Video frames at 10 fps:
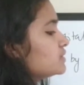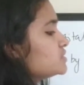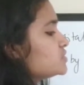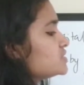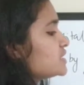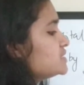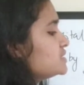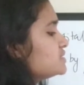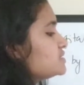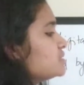So such a
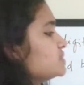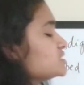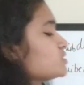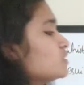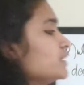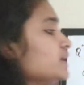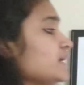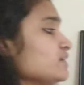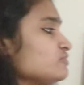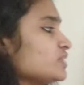system is called a
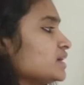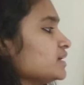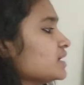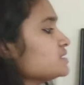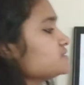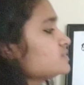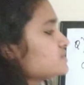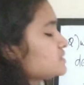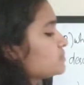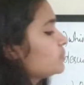FIR
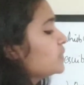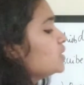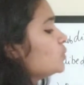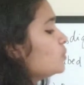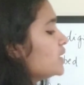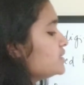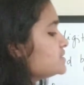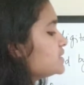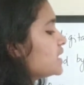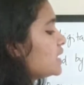system,
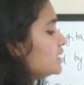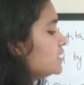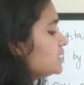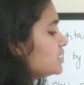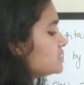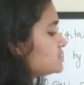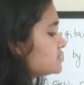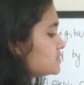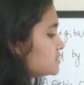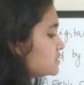whereas an IIR
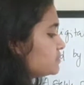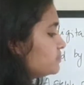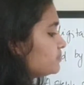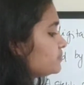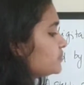system,